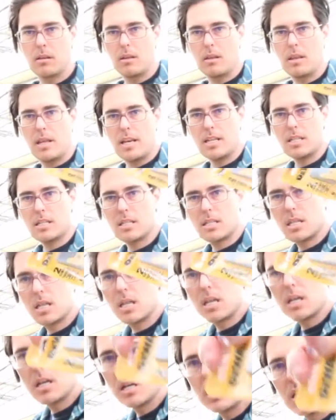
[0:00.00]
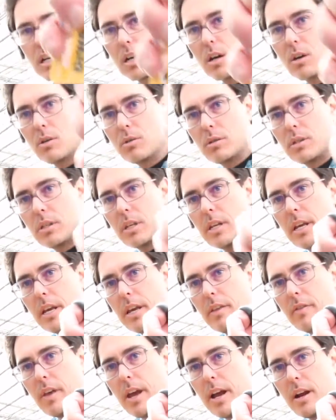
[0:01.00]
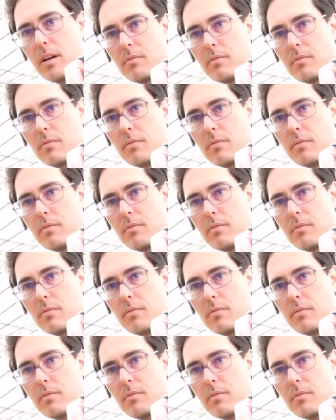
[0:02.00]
This goes in there.